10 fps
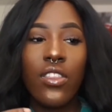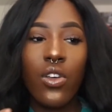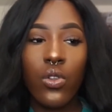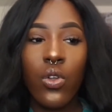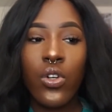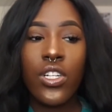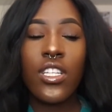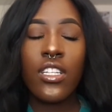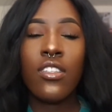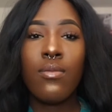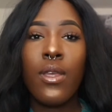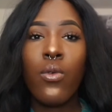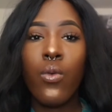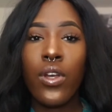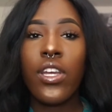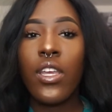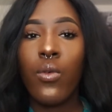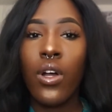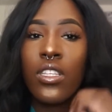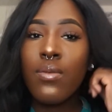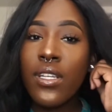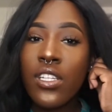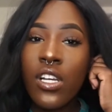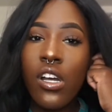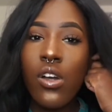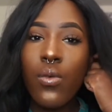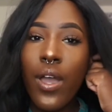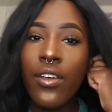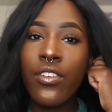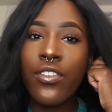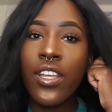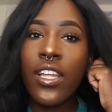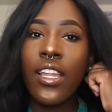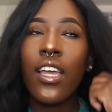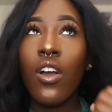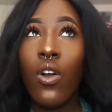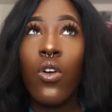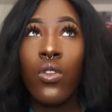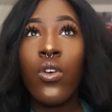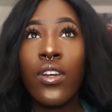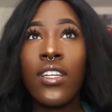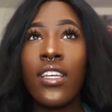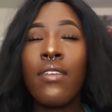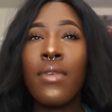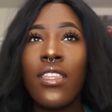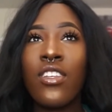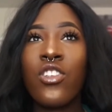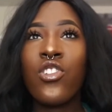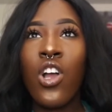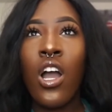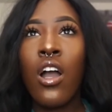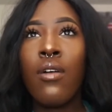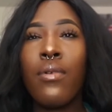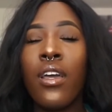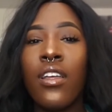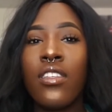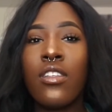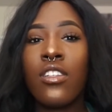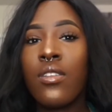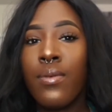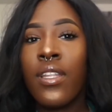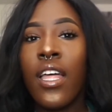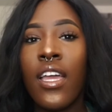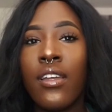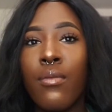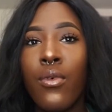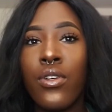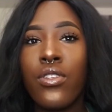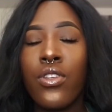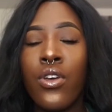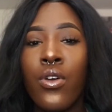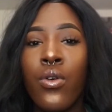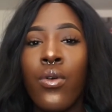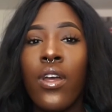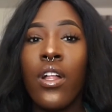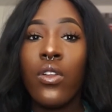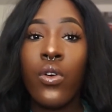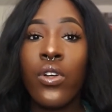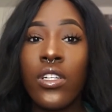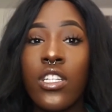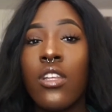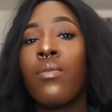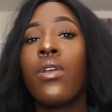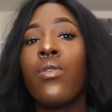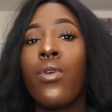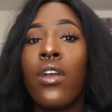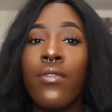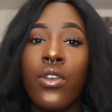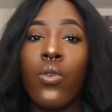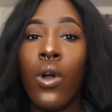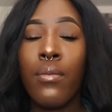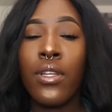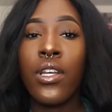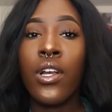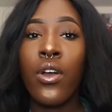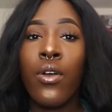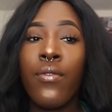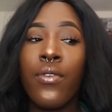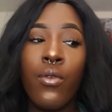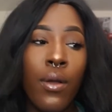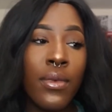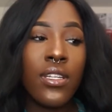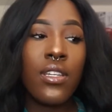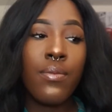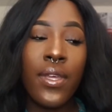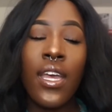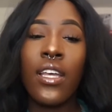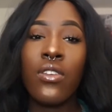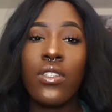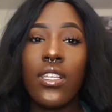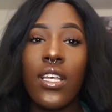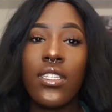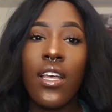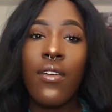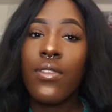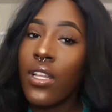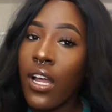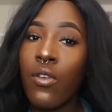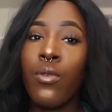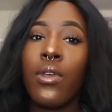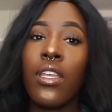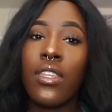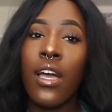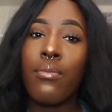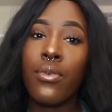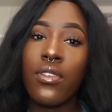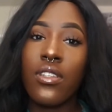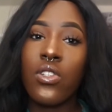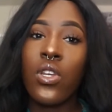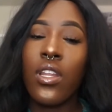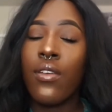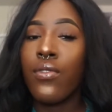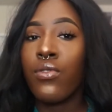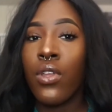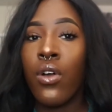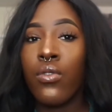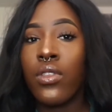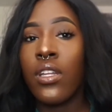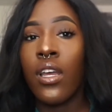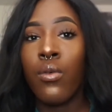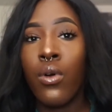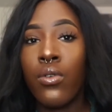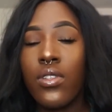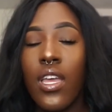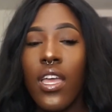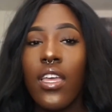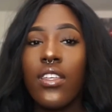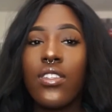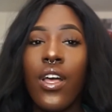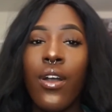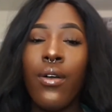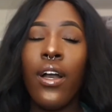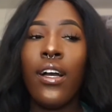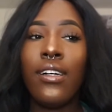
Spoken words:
the Lord sends me where He wants me to go, rather than like, oh Lord, give me this job. It's just been like more so, Lord, send me wherever you want me to go. If you want me to be at UCSF, then I will get that position. If you don't, then I won't. So